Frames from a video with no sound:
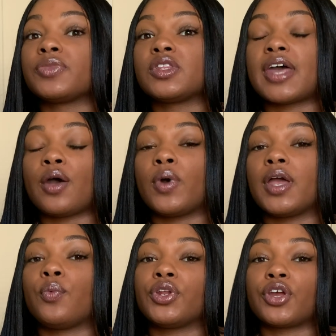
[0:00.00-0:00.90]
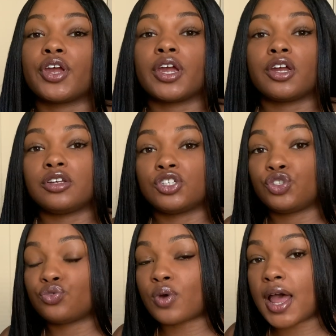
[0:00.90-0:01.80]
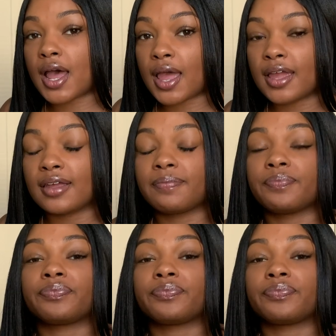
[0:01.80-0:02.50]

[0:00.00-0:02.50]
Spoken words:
That way, when your hair is dry,